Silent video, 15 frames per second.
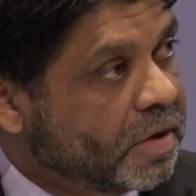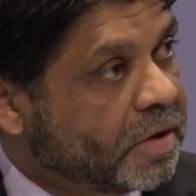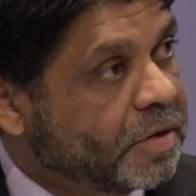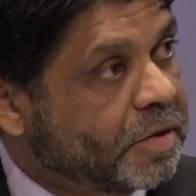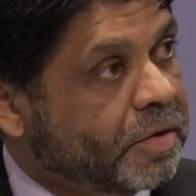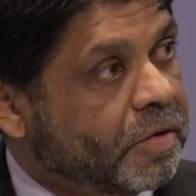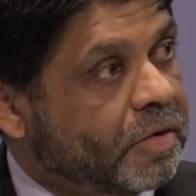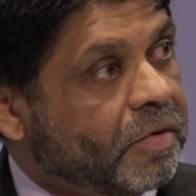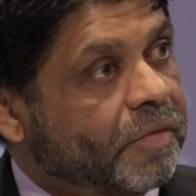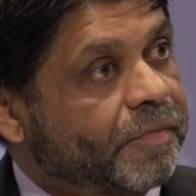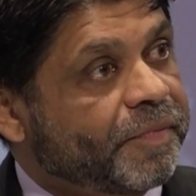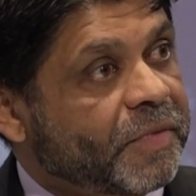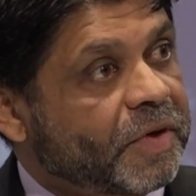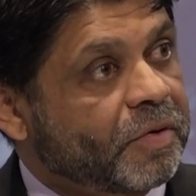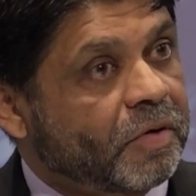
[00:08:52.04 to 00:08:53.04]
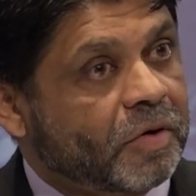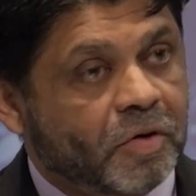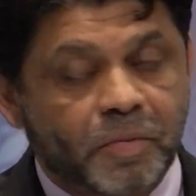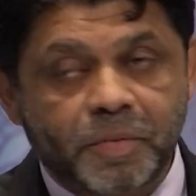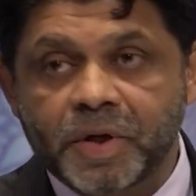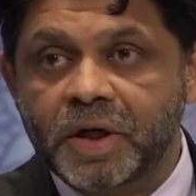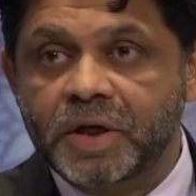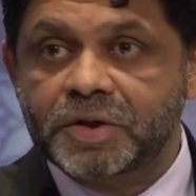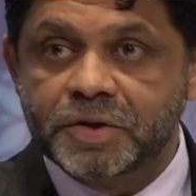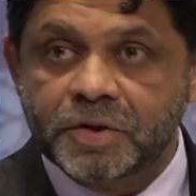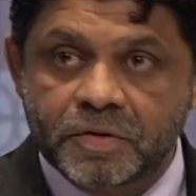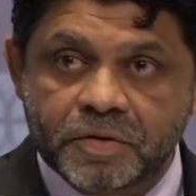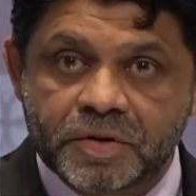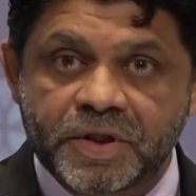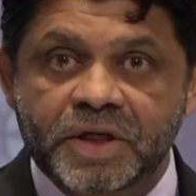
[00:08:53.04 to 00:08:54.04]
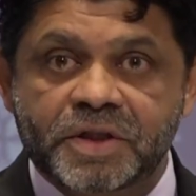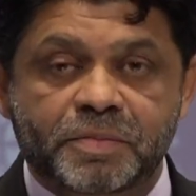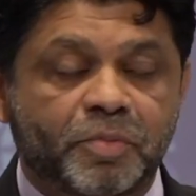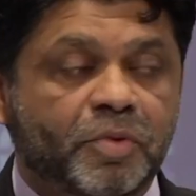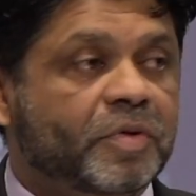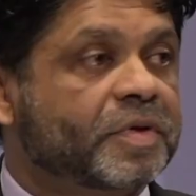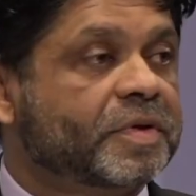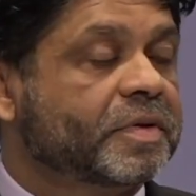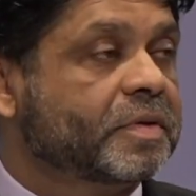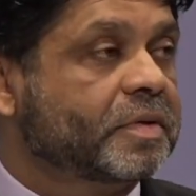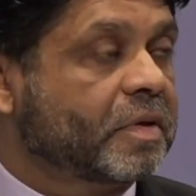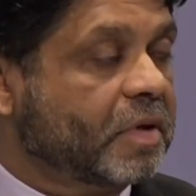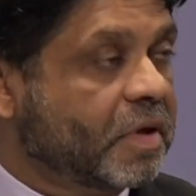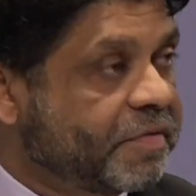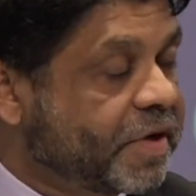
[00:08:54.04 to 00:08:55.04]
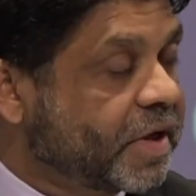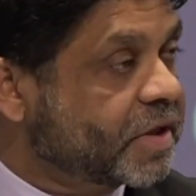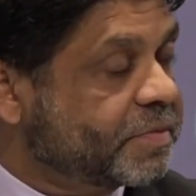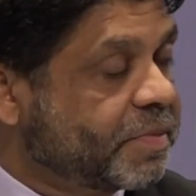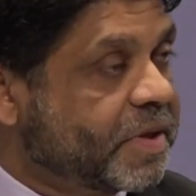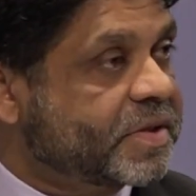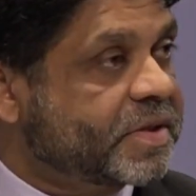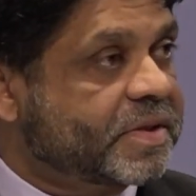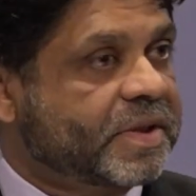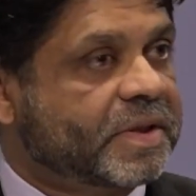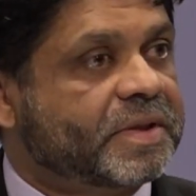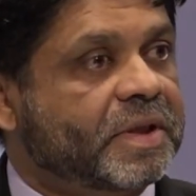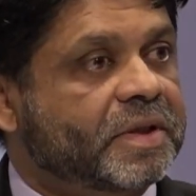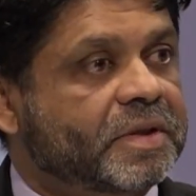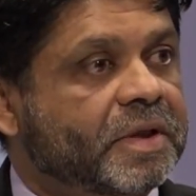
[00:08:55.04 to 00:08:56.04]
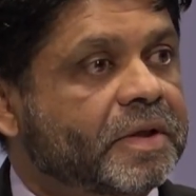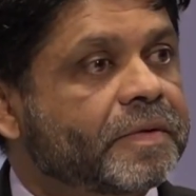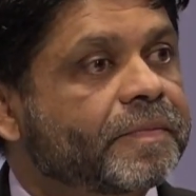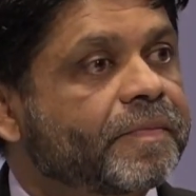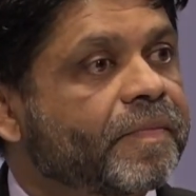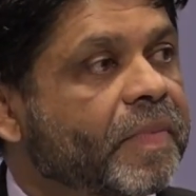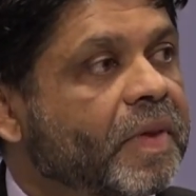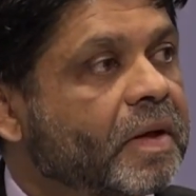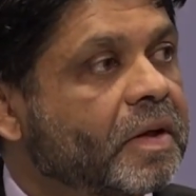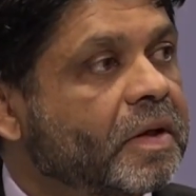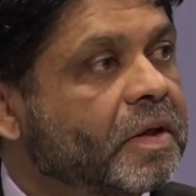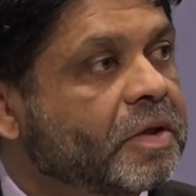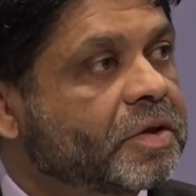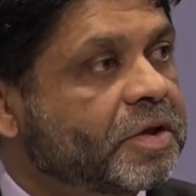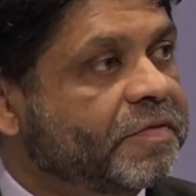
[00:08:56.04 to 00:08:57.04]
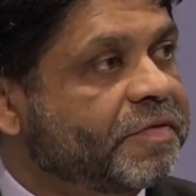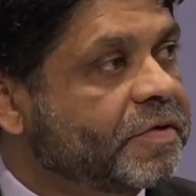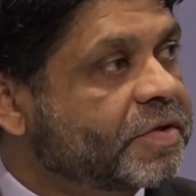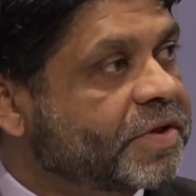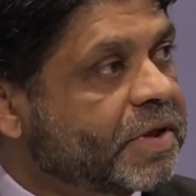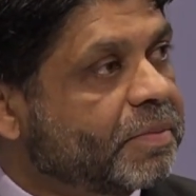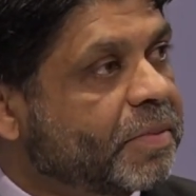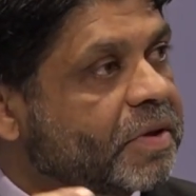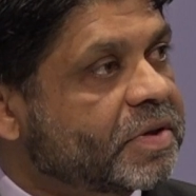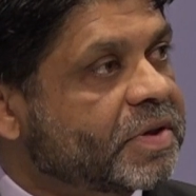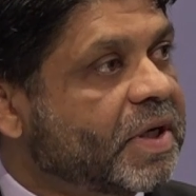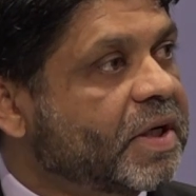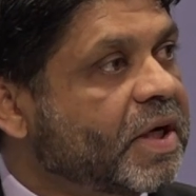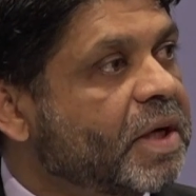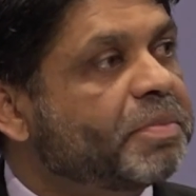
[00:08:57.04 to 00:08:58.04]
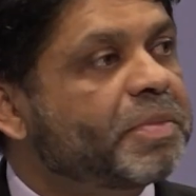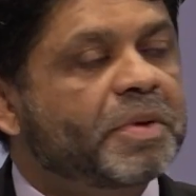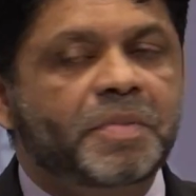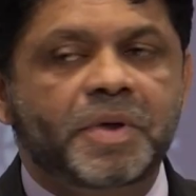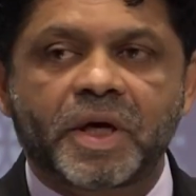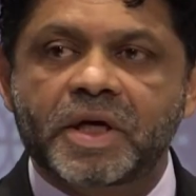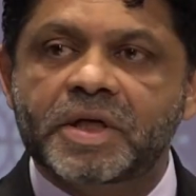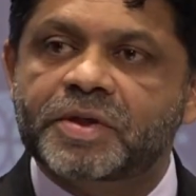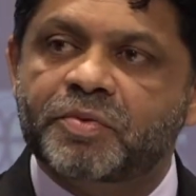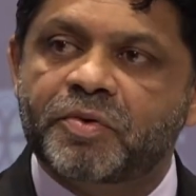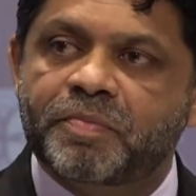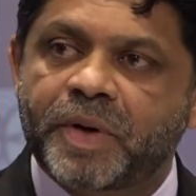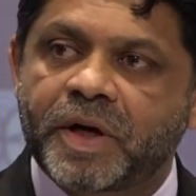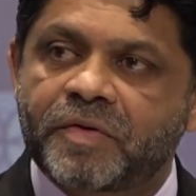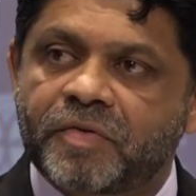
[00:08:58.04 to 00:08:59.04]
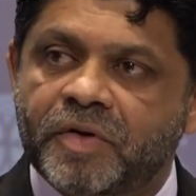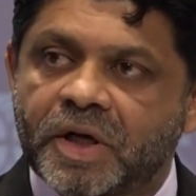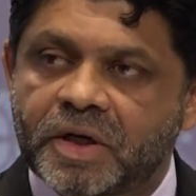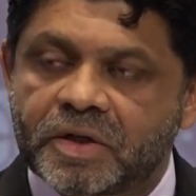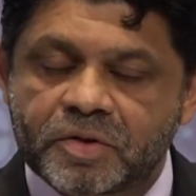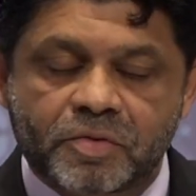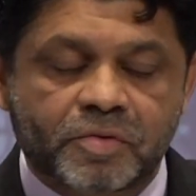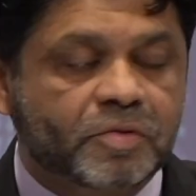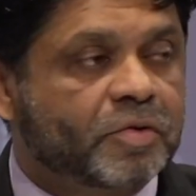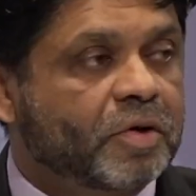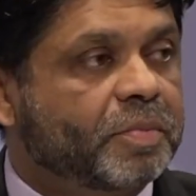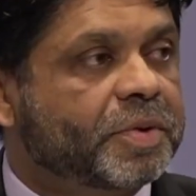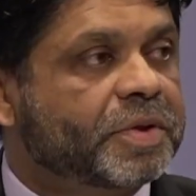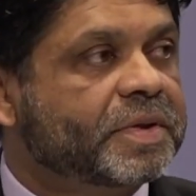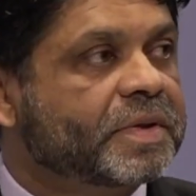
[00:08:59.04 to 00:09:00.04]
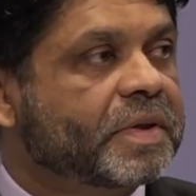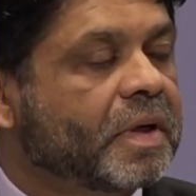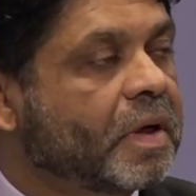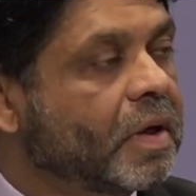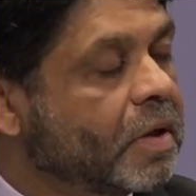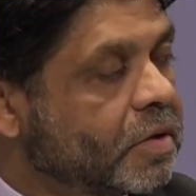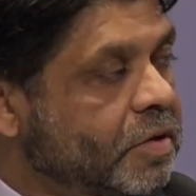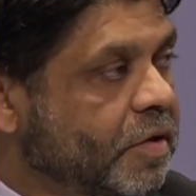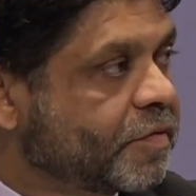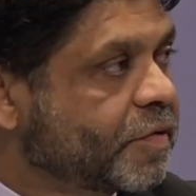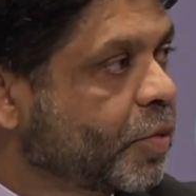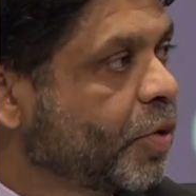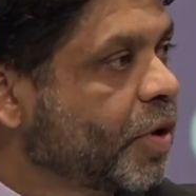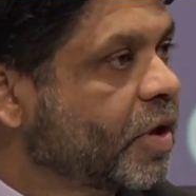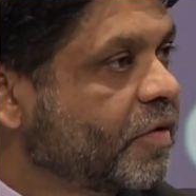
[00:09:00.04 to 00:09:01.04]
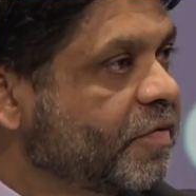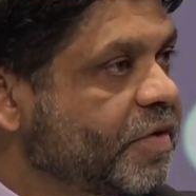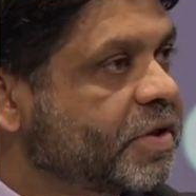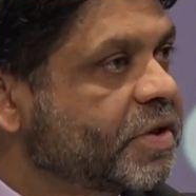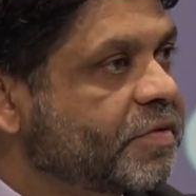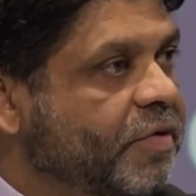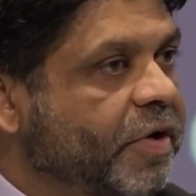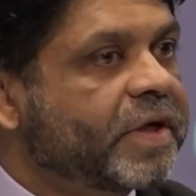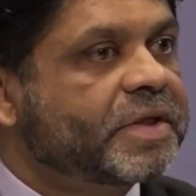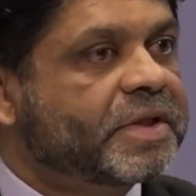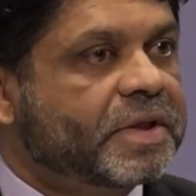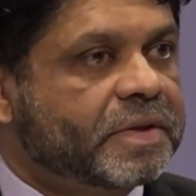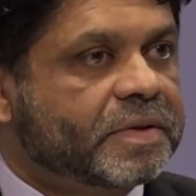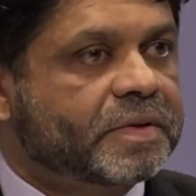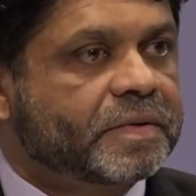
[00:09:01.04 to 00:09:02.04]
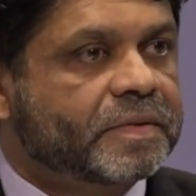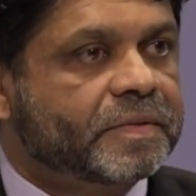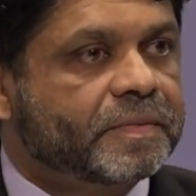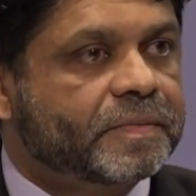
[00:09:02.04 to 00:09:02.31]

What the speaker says: your accommodation, your textbooks, your living expenses, etc. So if you're somebody who's done MBBS, we paid for that as through toppers, you have to work in Fiji for 8 years.